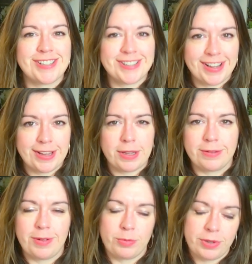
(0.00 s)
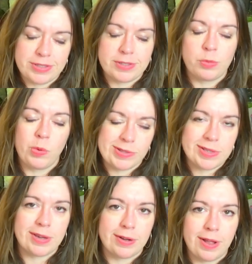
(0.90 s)
today. I realize it's a
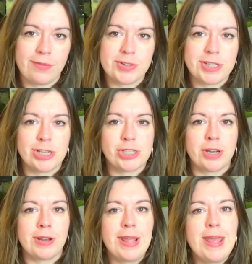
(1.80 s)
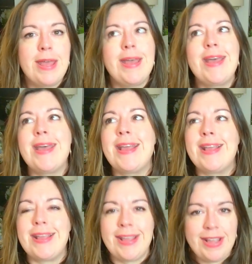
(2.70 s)
one-sided conversation.
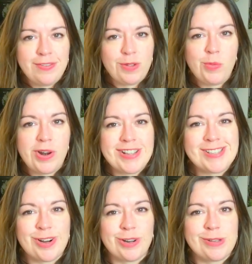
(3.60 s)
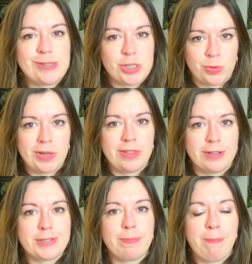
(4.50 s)
Even when I started doing
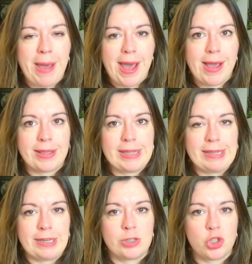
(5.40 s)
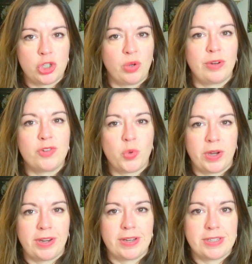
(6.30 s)
this back in June of
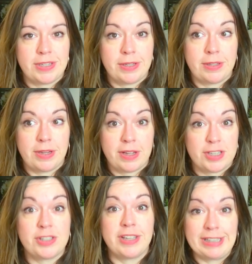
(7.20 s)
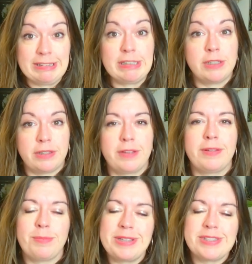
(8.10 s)

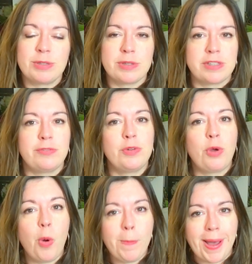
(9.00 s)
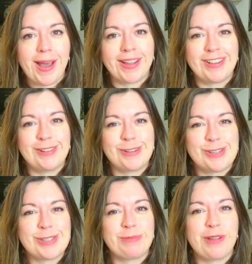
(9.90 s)
2019, seriously, if you go back and look
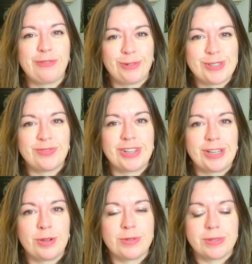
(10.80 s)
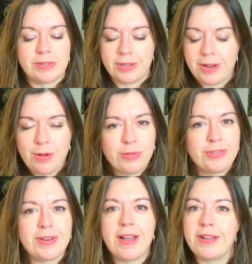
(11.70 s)
to some of my first videos, you know,
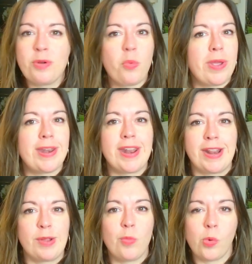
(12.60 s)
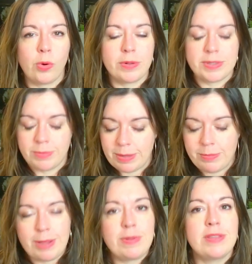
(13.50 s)
they're not going to win any awards, and
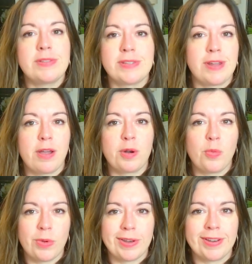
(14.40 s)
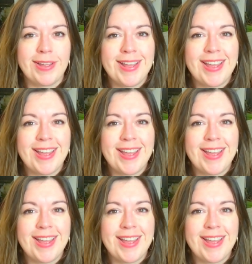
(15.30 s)
maybe this is not going to win